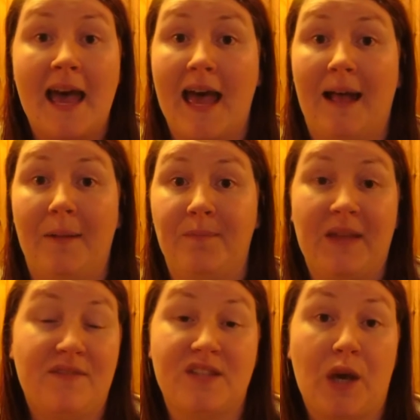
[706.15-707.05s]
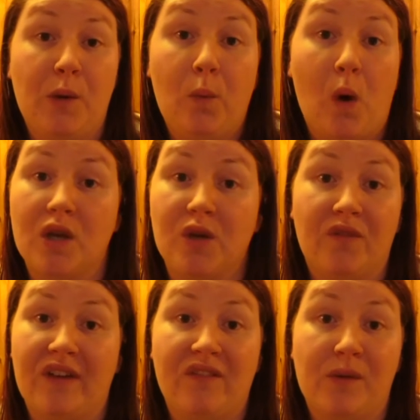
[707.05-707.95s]
Um, if so, what are your
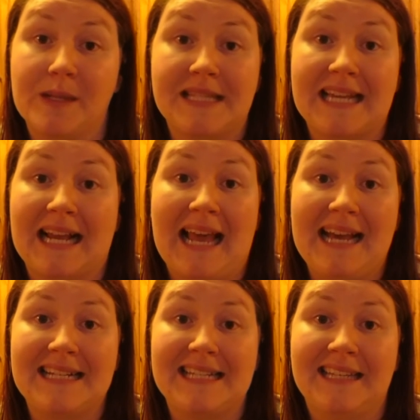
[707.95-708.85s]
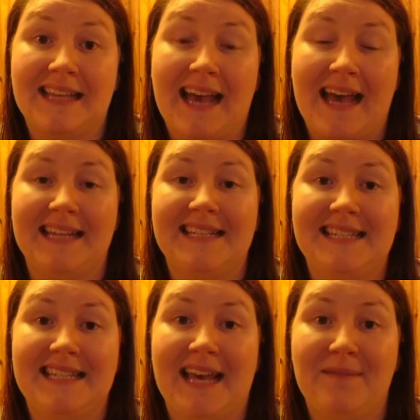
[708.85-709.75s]
favourite ones to collect?
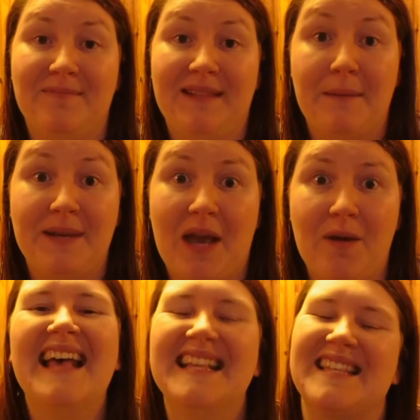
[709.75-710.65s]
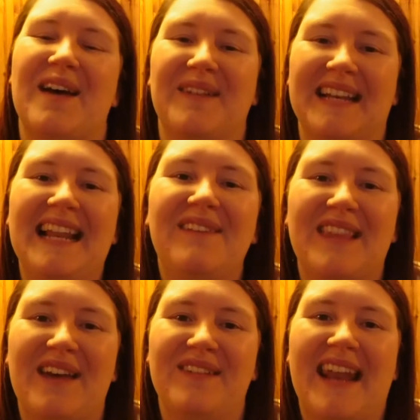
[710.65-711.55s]
And um, let me know. So I'm going to leave it
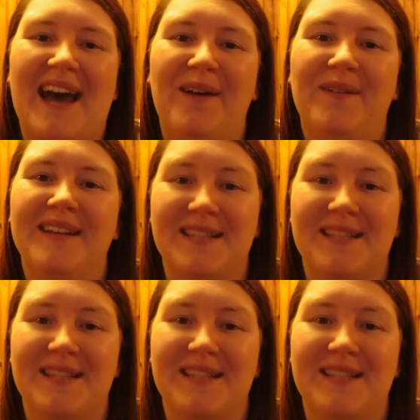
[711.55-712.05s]
there for now.